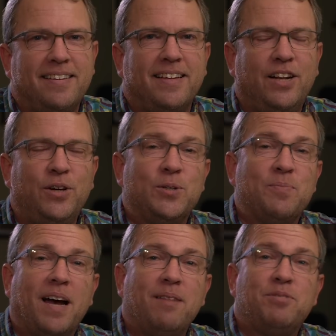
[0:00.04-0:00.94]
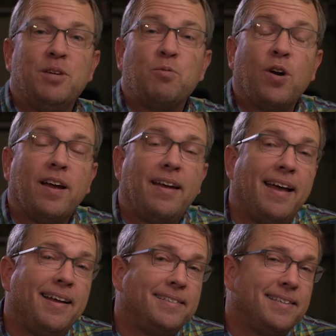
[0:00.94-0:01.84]
Hello, I'm Tim Grey,
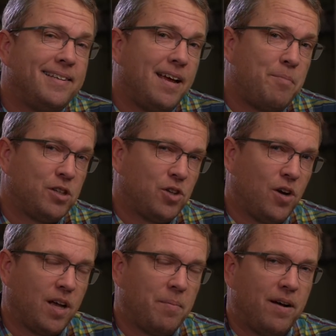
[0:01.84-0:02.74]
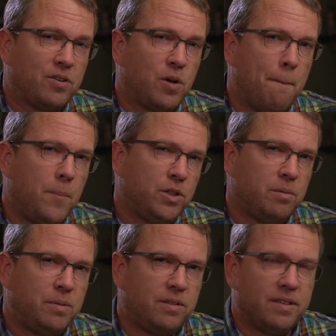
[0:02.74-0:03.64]
and today I'm going to talk about
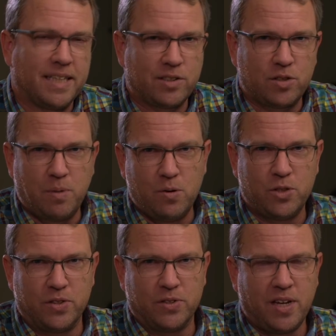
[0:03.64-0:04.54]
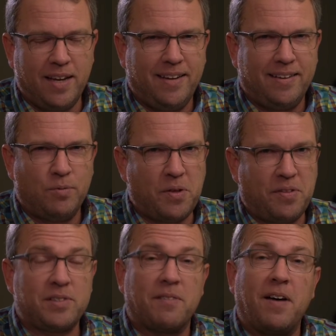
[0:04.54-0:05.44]
multiple exposures. One of the
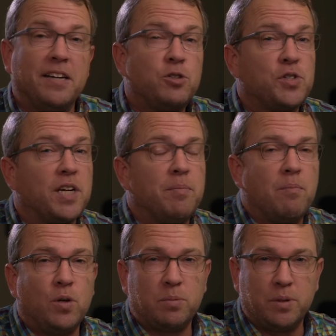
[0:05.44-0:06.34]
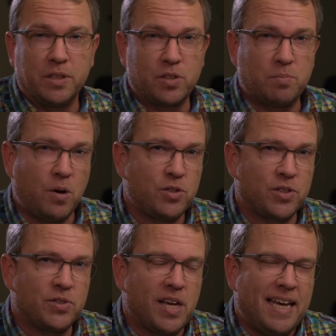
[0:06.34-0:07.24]
things I find interesting about multiple
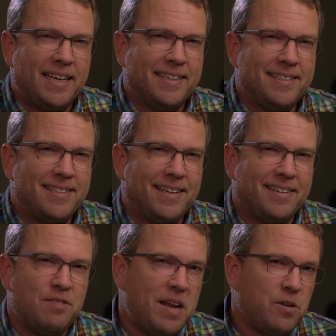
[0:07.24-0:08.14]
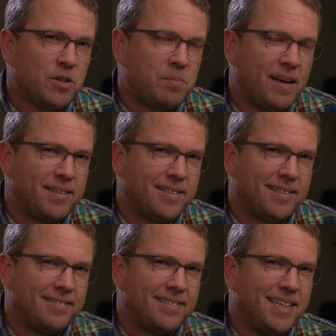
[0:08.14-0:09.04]
exposures is that in many respects
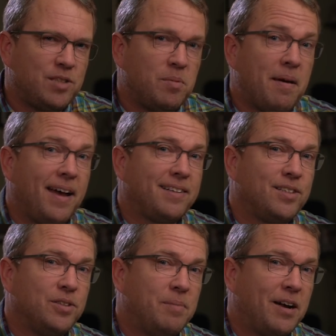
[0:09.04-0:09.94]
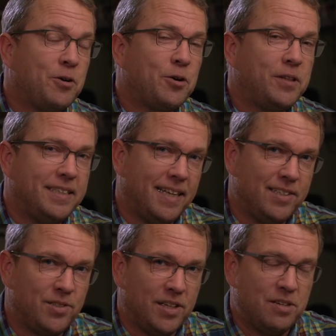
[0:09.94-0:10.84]
it takes me back to my early
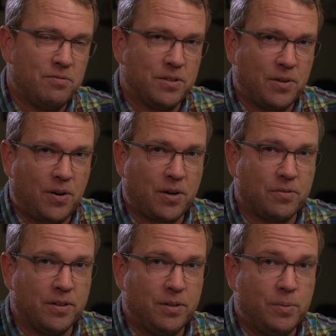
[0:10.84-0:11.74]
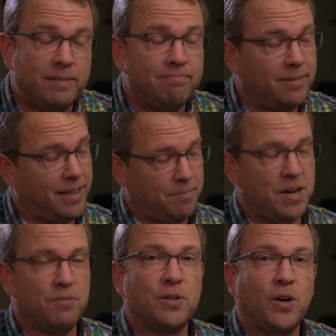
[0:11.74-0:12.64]
days in photography when, like
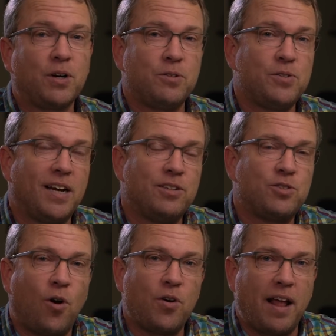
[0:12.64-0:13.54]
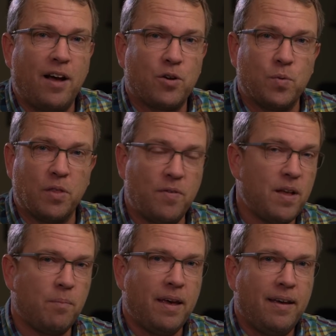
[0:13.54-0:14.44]
many photographers, I started out with
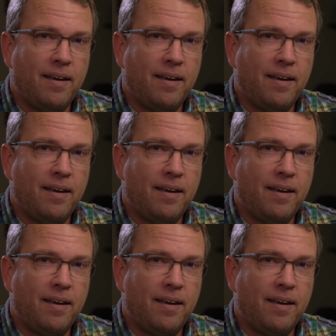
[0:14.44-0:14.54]
film,